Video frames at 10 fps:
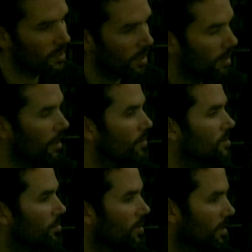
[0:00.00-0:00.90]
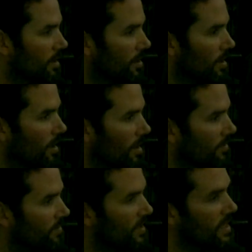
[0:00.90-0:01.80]
that ultimately
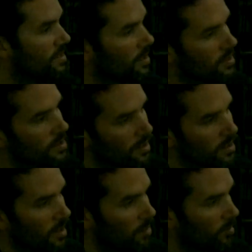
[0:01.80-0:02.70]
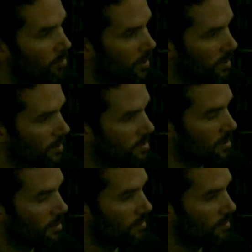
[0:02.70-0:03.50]
feeds into the type of products that are